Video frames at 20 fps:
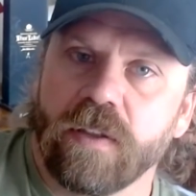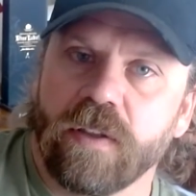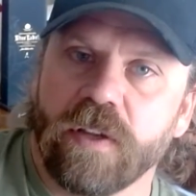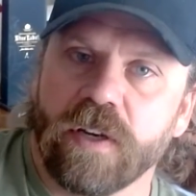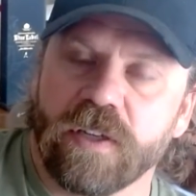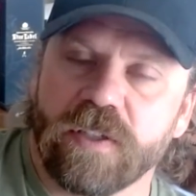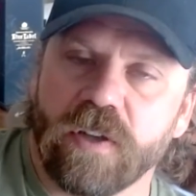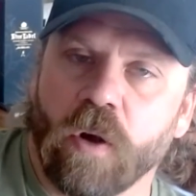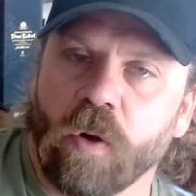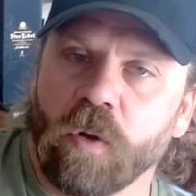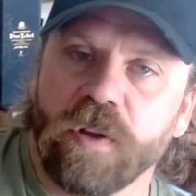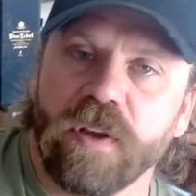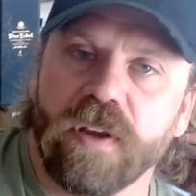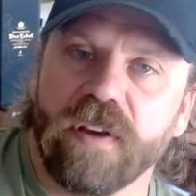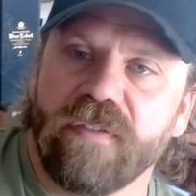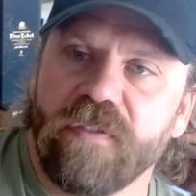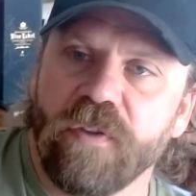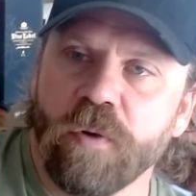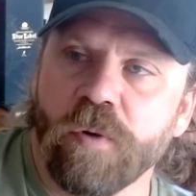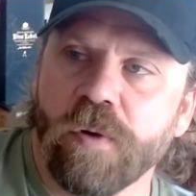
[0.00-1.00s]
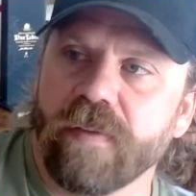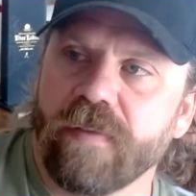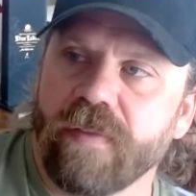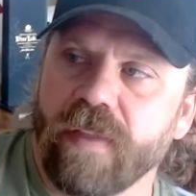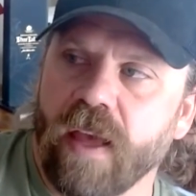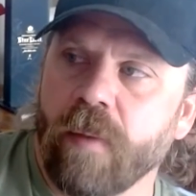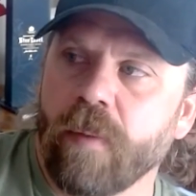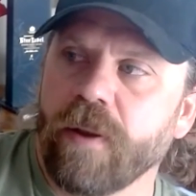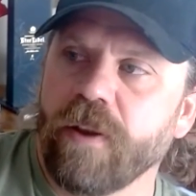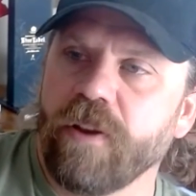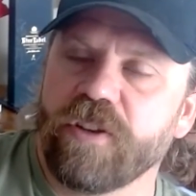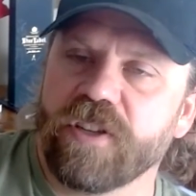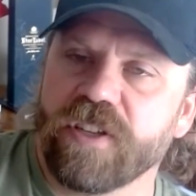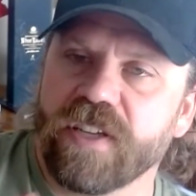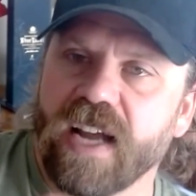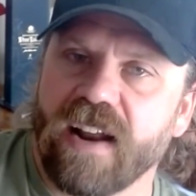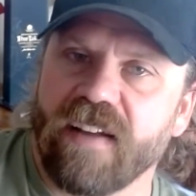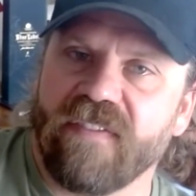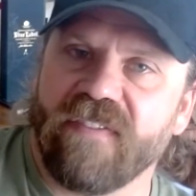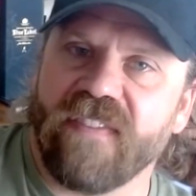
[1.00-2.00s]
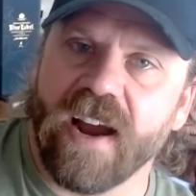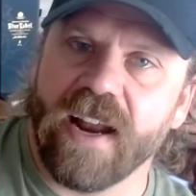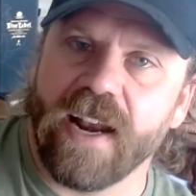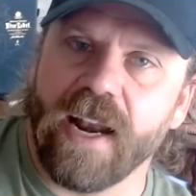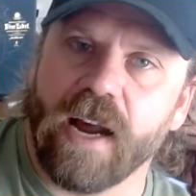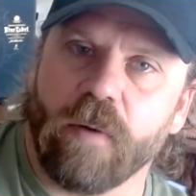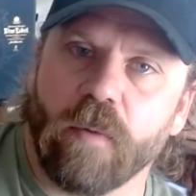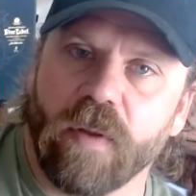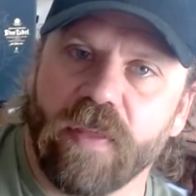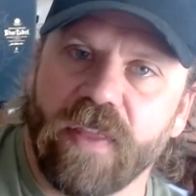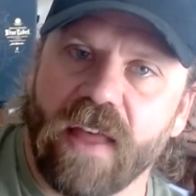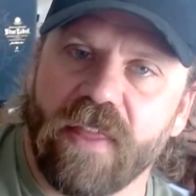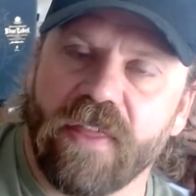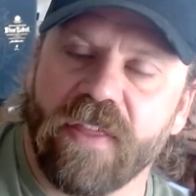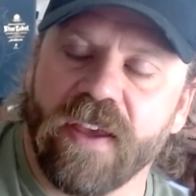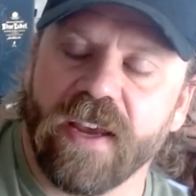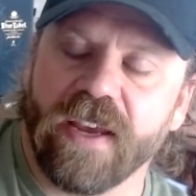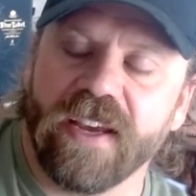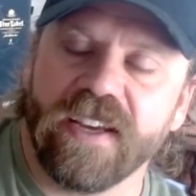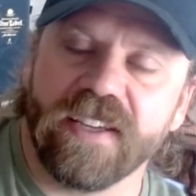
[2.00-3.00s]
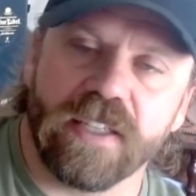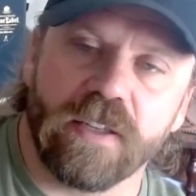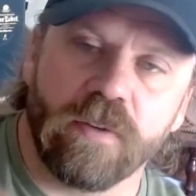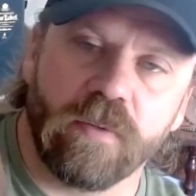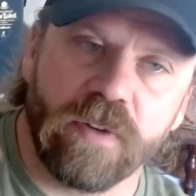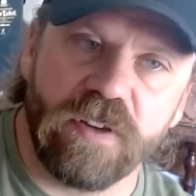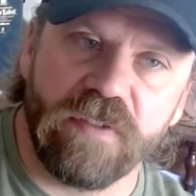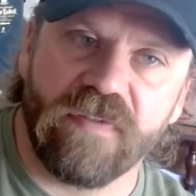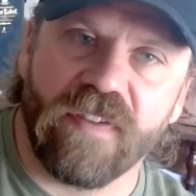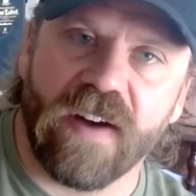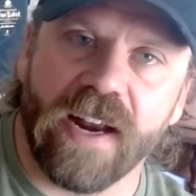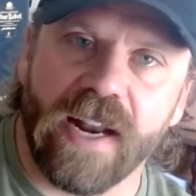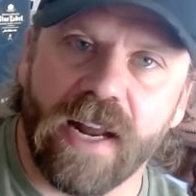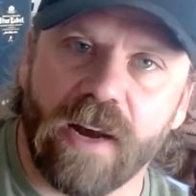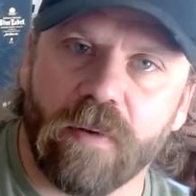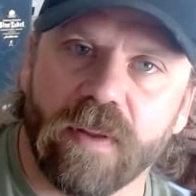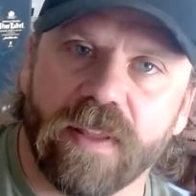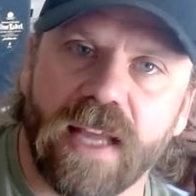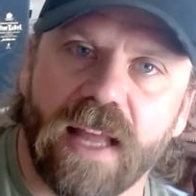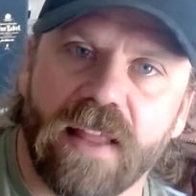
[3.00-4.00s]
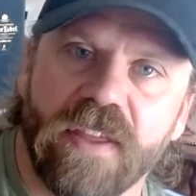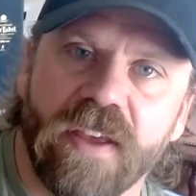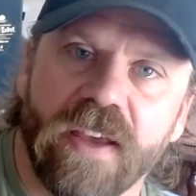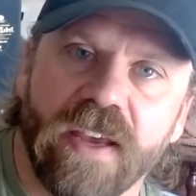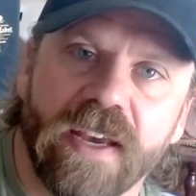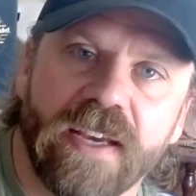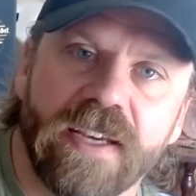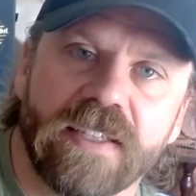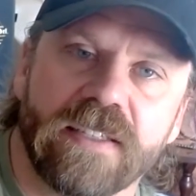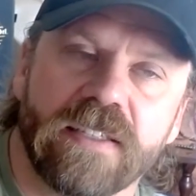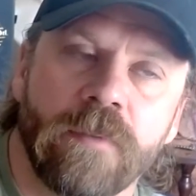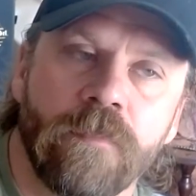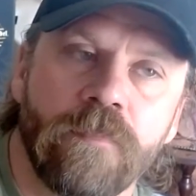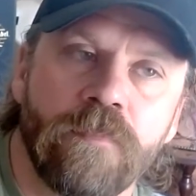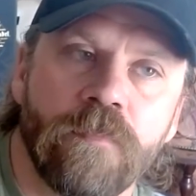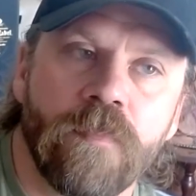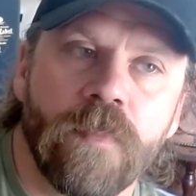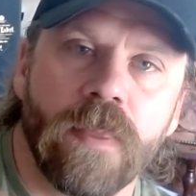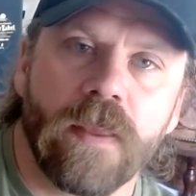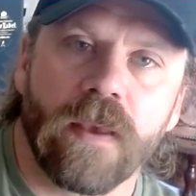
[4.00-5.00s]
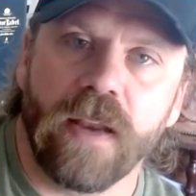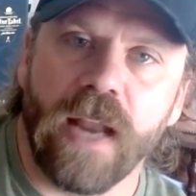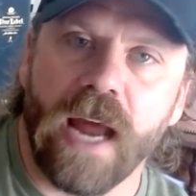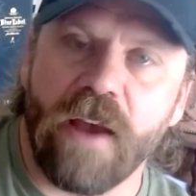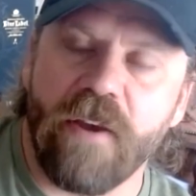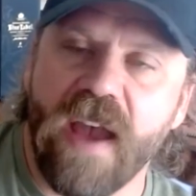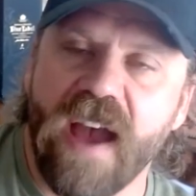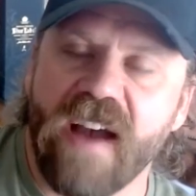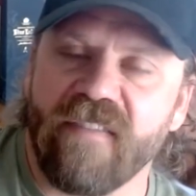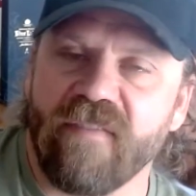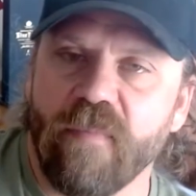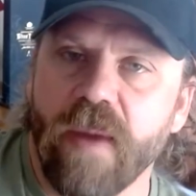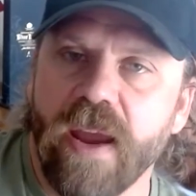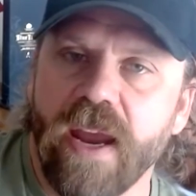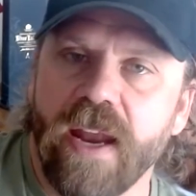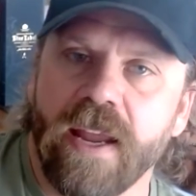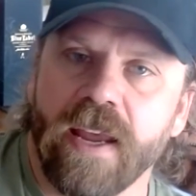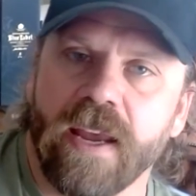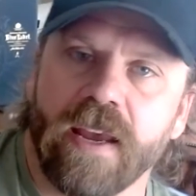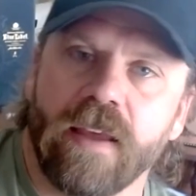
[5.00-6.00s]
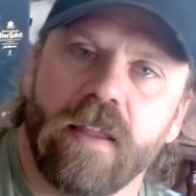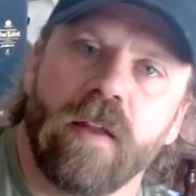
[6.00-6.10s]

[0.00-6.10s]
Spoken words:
There's only a few of them, and you just got to find out what that thing is. And then when you find out what that thing is, now you have meaning.